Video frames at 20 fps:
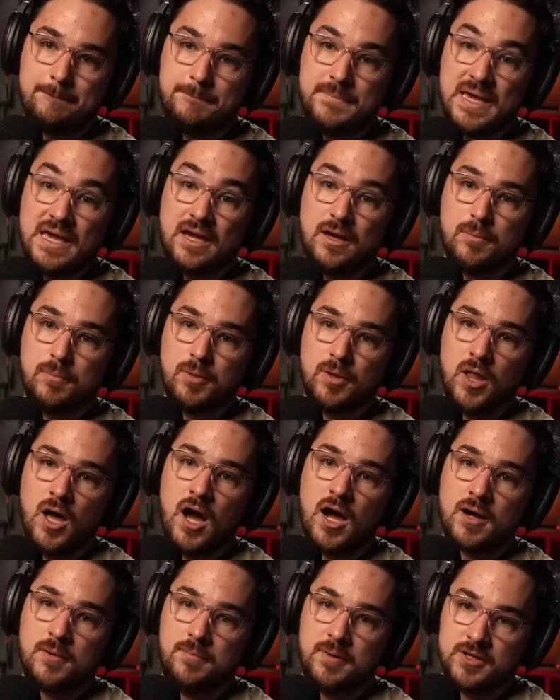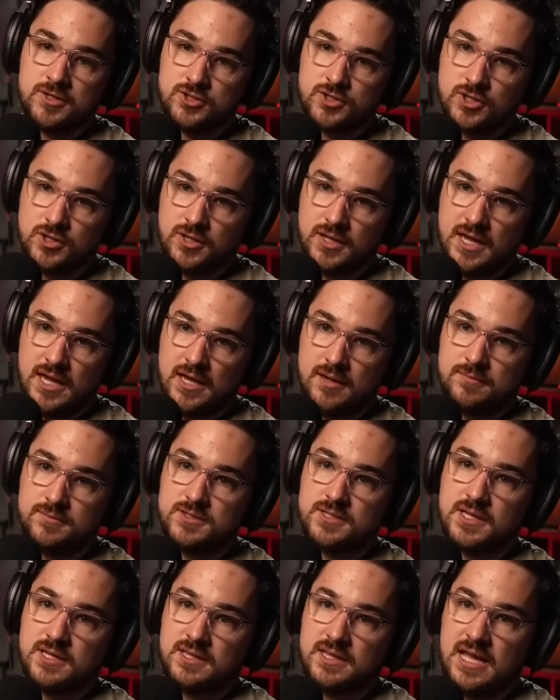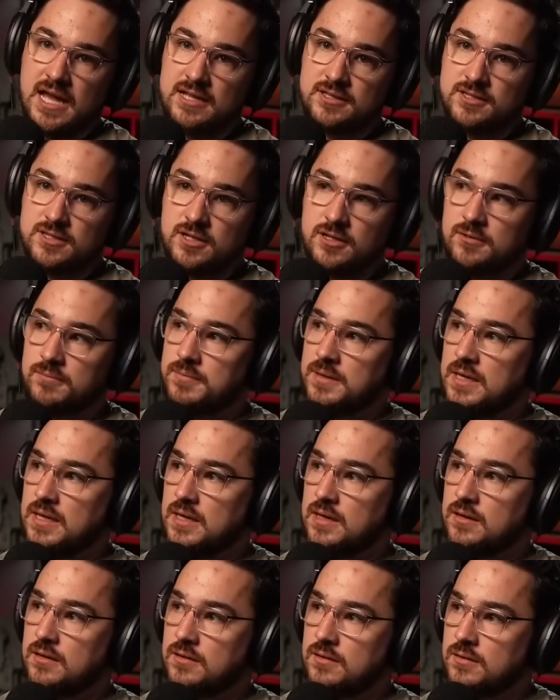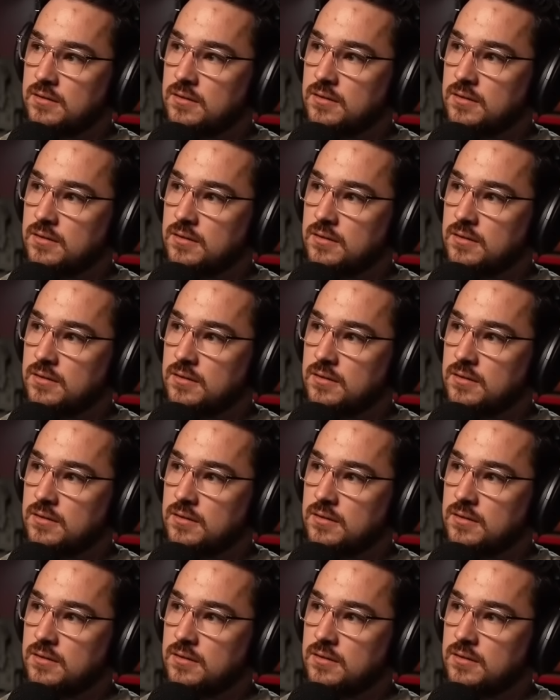big blockbuster games. Like, that's gonna be